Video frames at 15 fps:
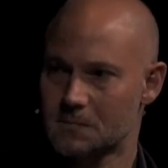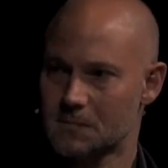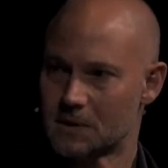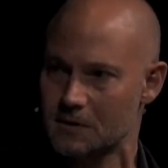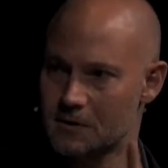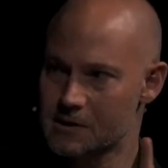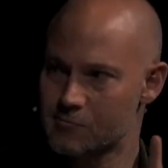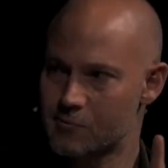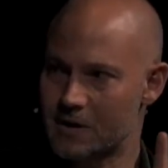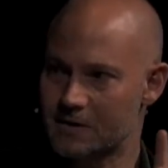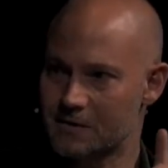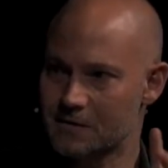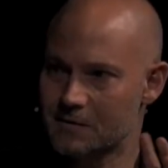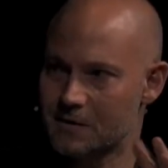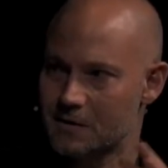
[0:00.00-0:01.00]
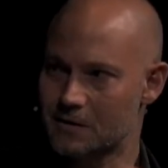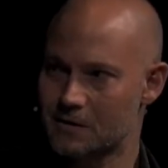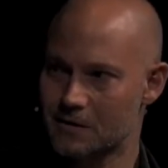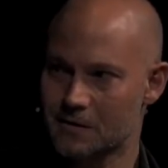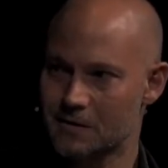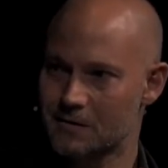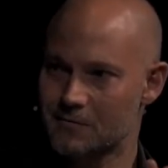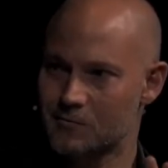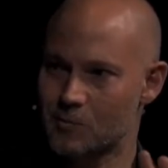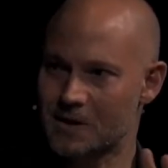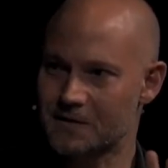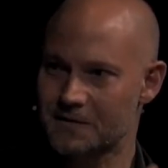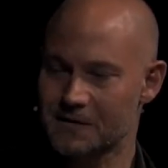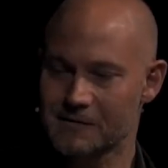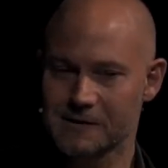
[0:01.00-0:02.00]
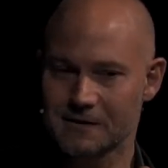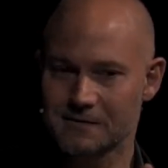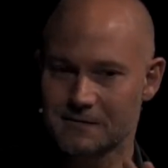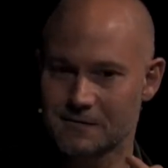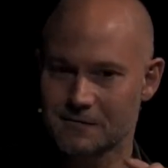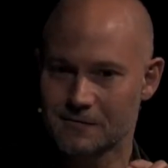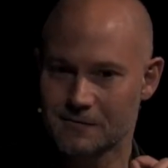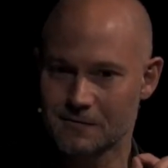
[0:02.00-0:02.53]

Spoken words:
Here's one thing that